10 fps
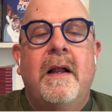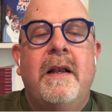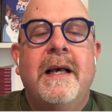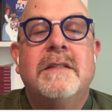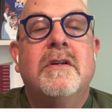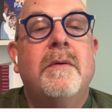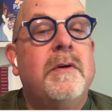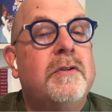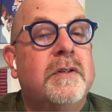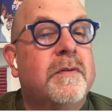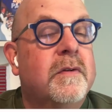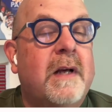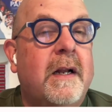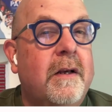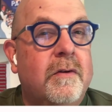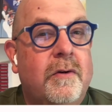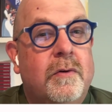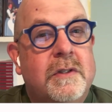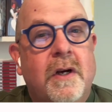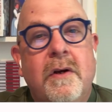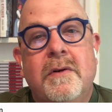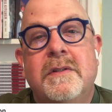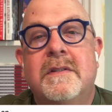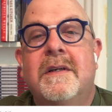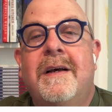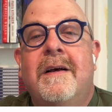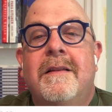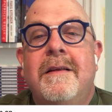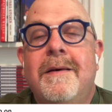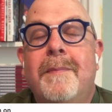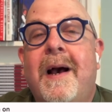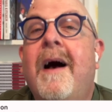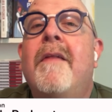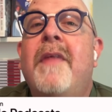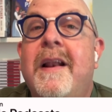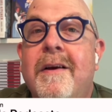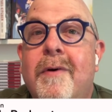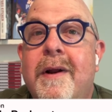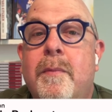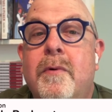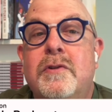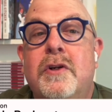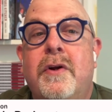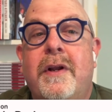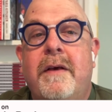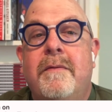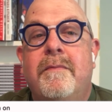Next time you drizzle honey on your toast, think about that incredible journey.